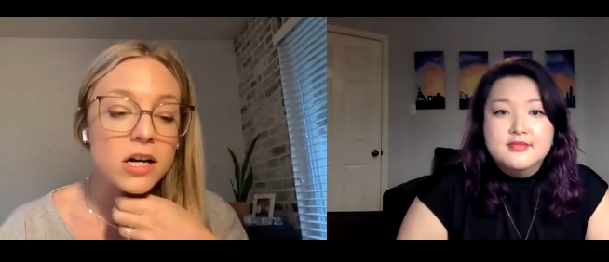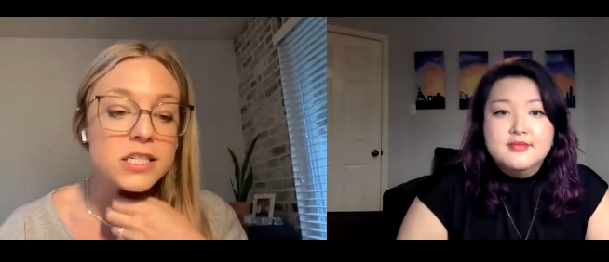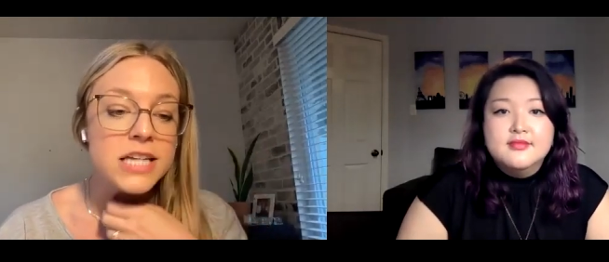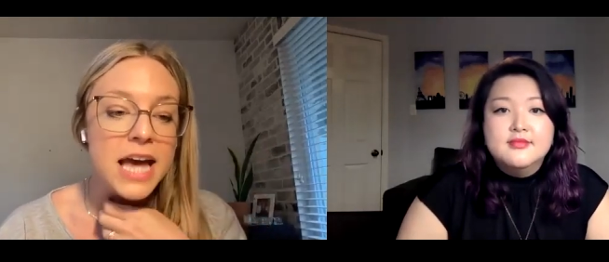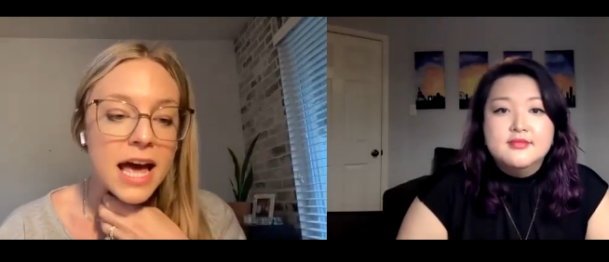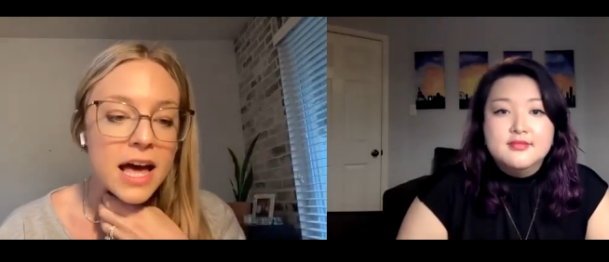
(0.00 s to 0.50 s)

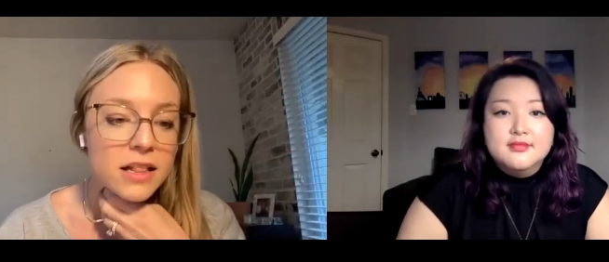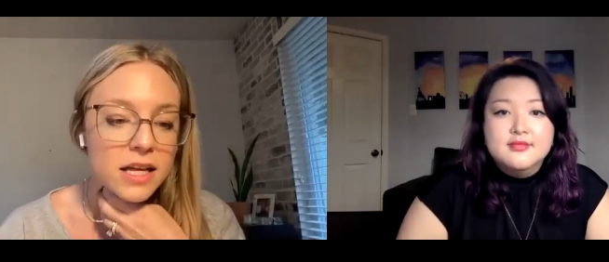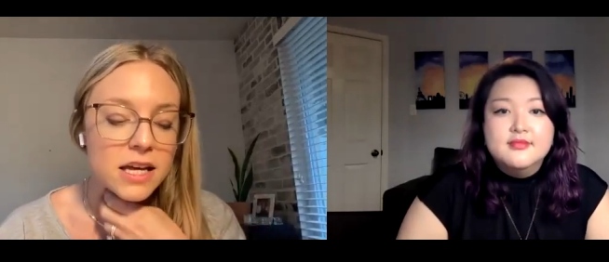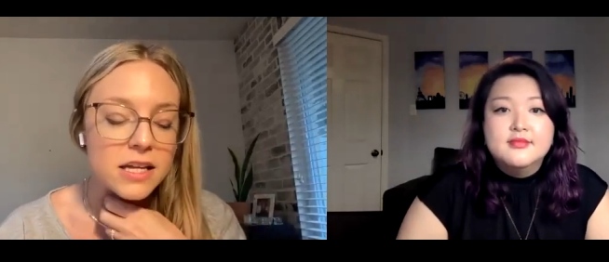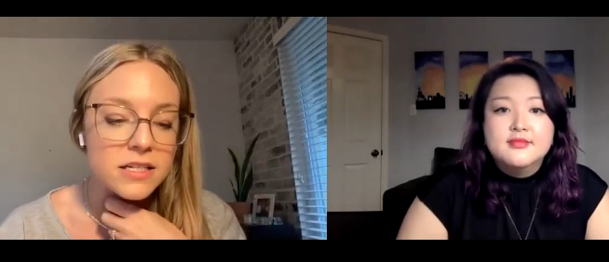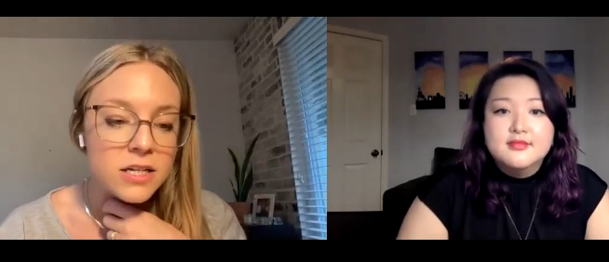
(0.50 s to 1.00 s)
Speaker 1: our
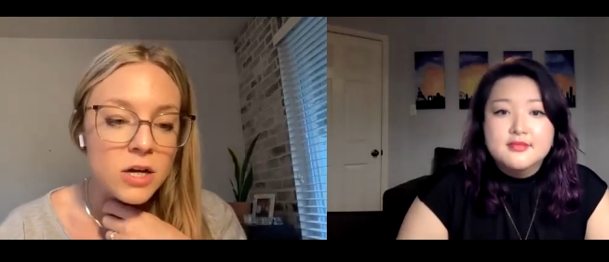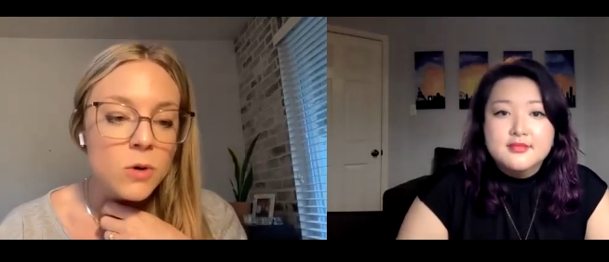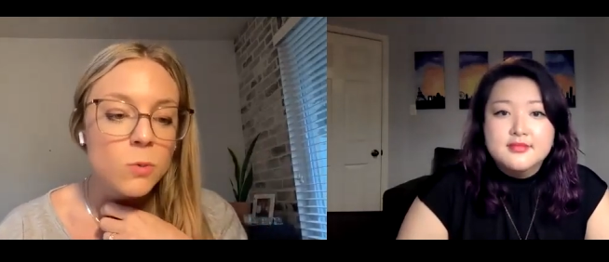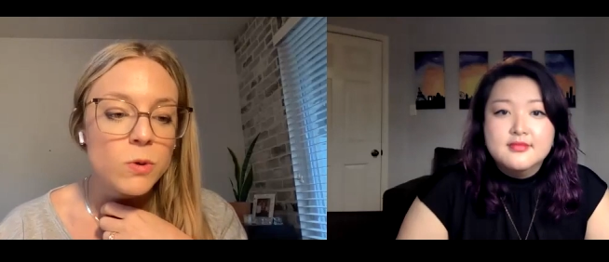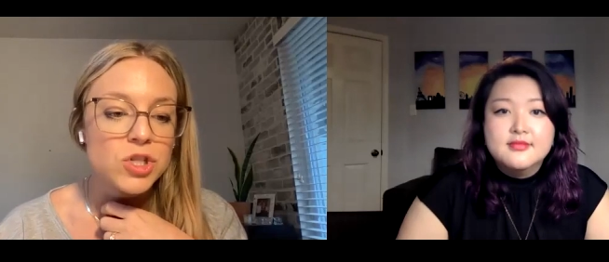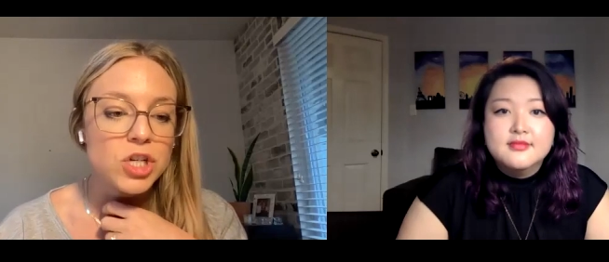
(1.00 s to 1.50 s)
talent
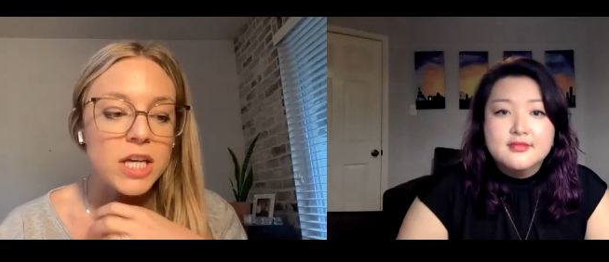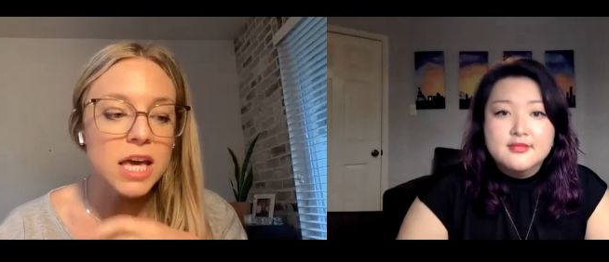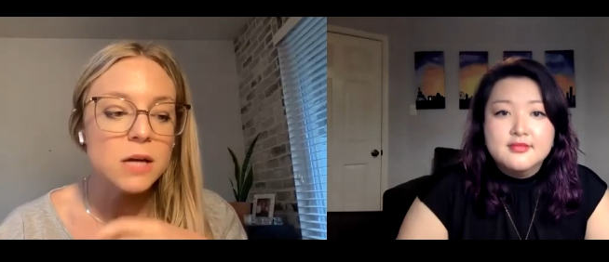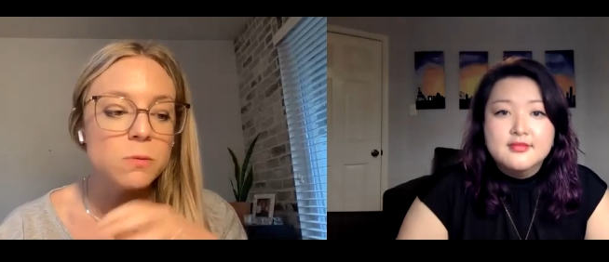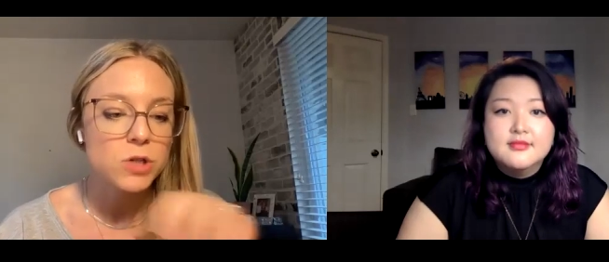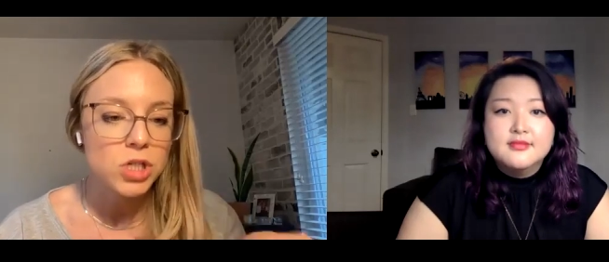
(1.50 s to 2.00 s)
which
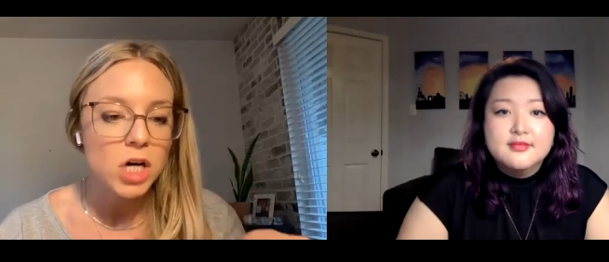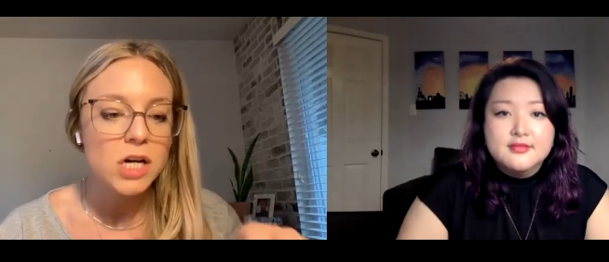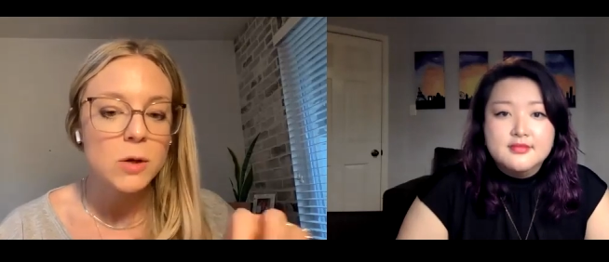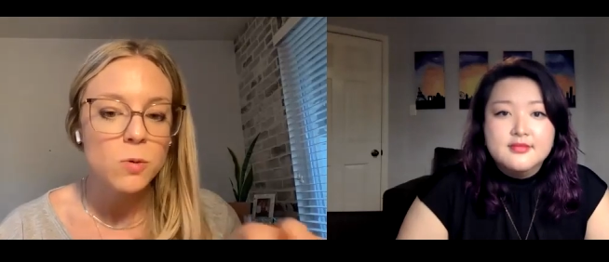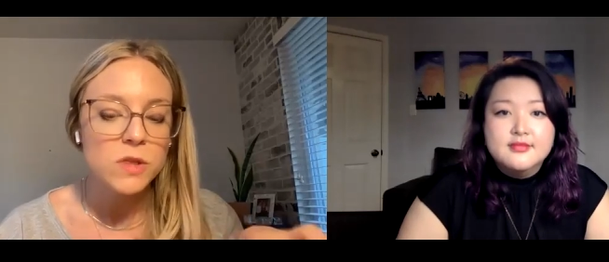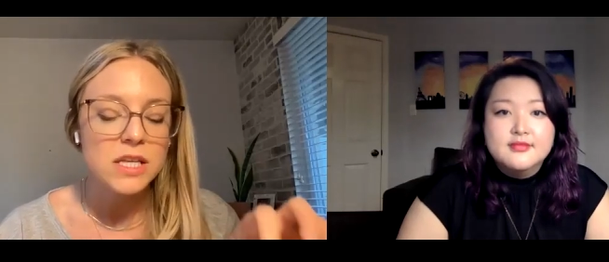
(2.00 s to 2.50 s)
again we're
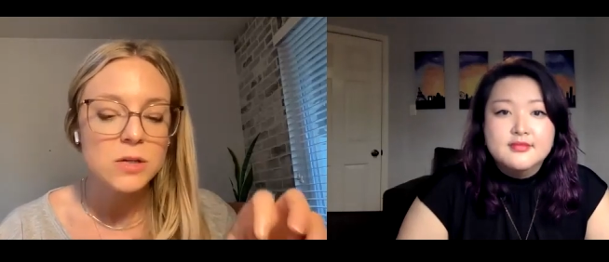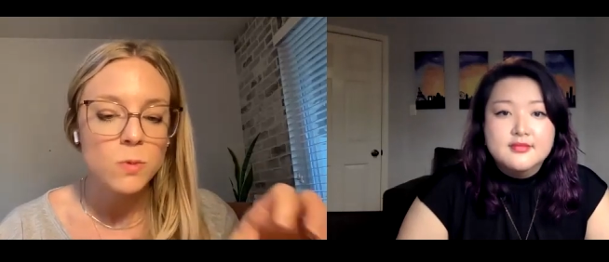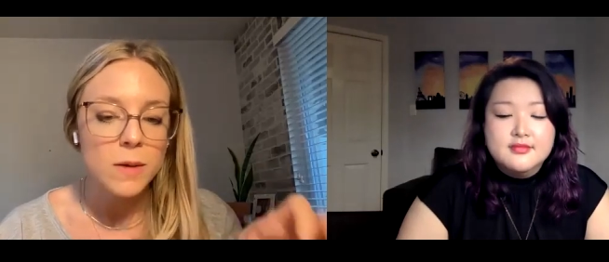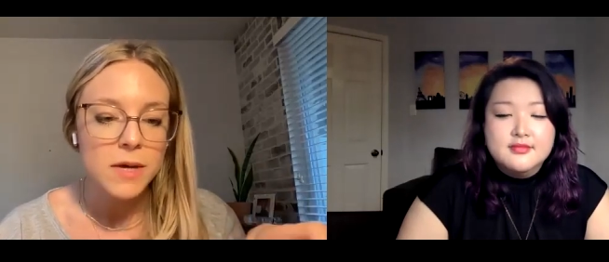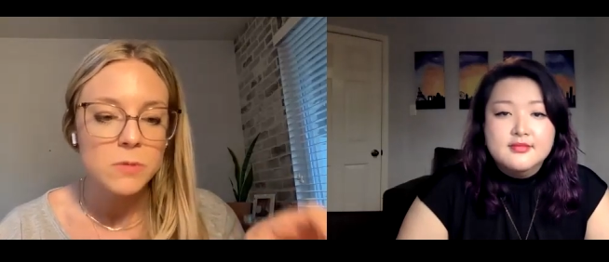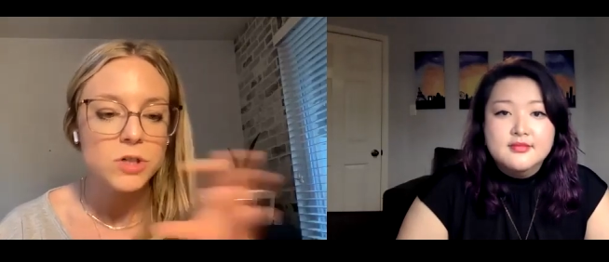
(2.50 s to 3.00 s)
starting with
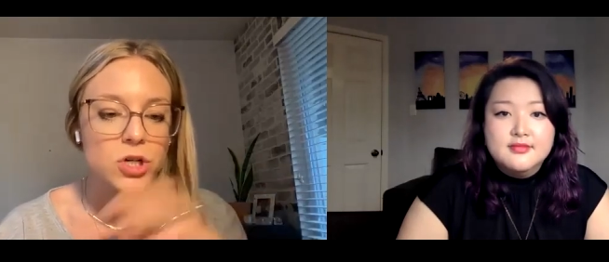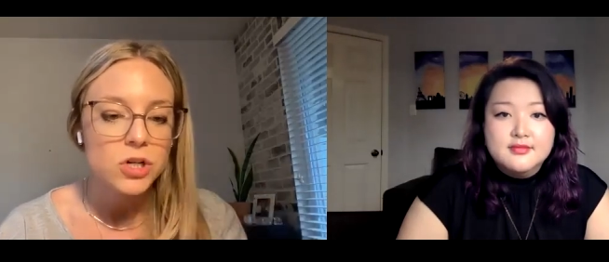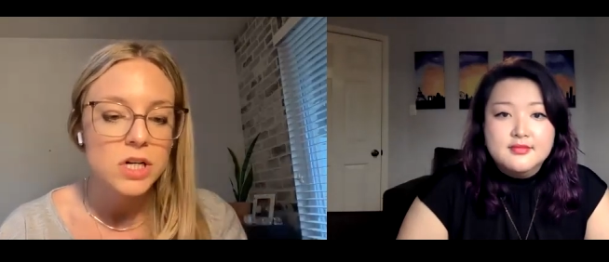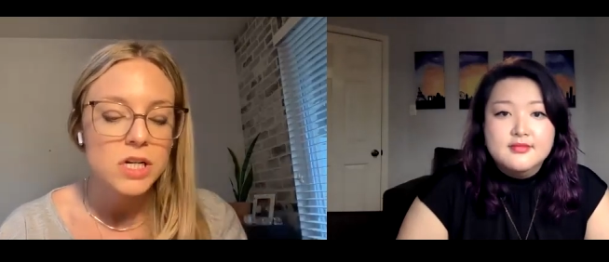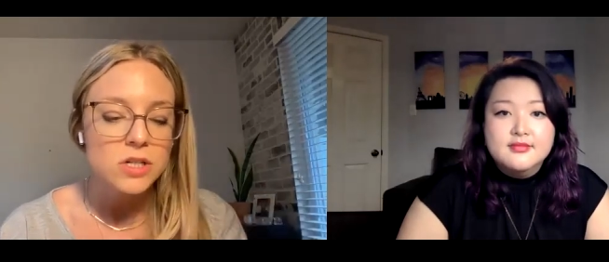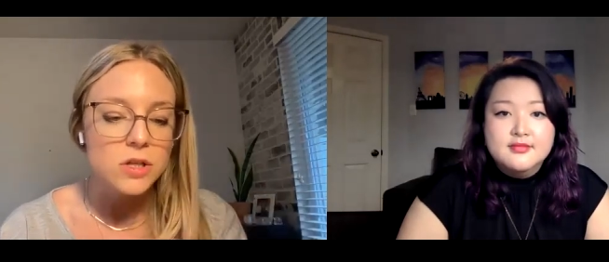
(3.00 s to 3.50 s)
these women
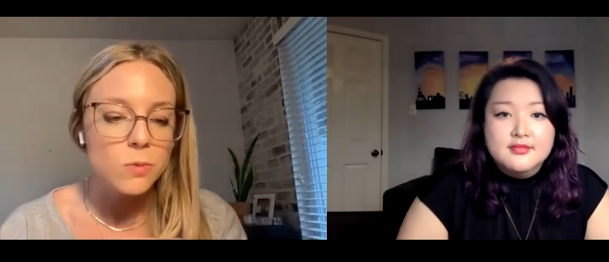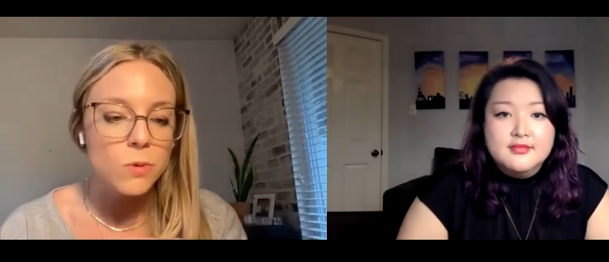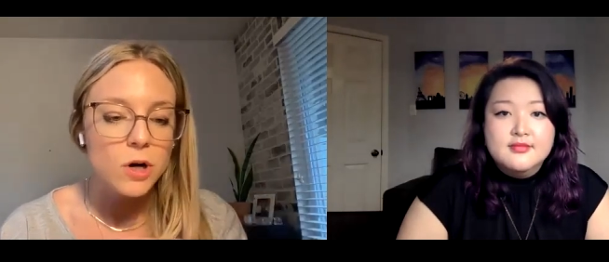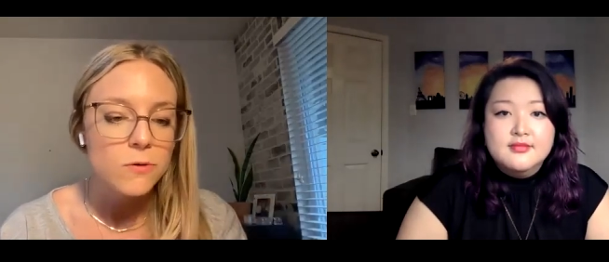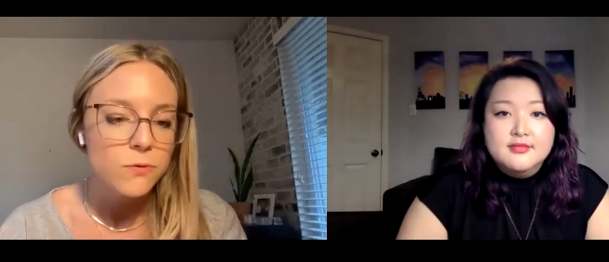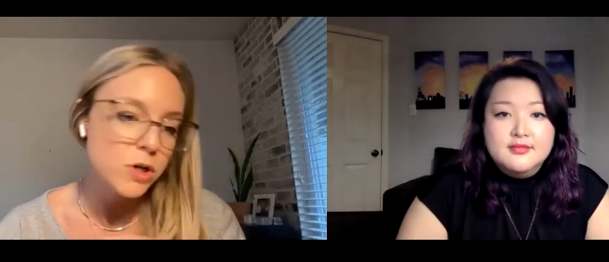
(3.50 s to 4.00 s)
returning to
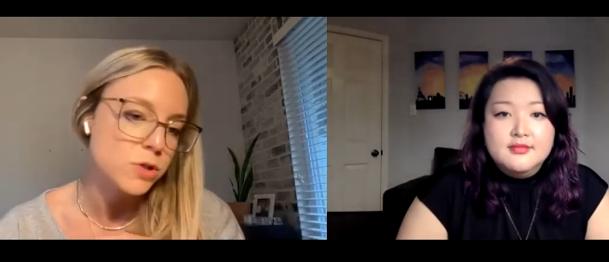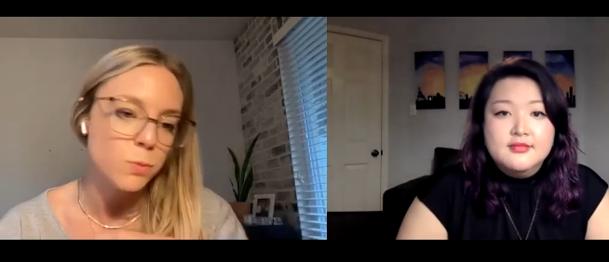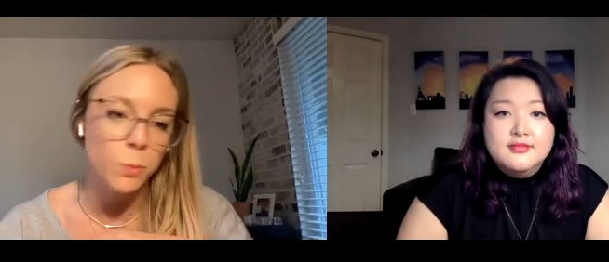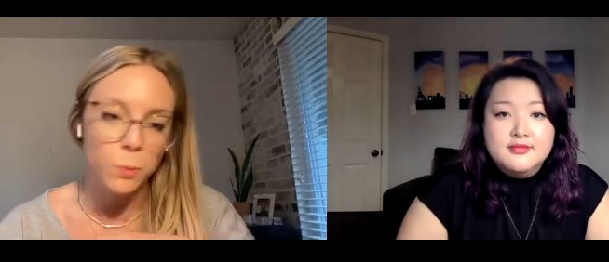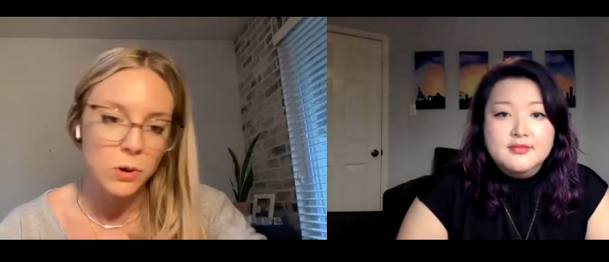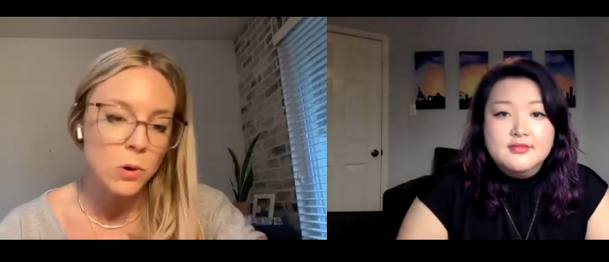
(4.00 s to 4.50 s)
the
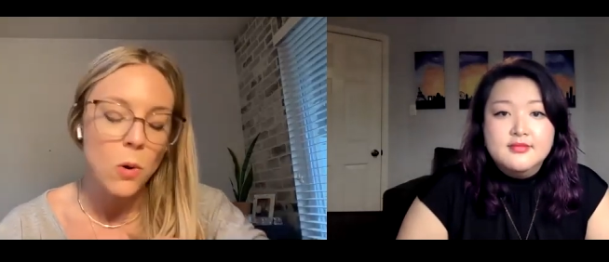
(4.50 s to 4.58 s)
workforce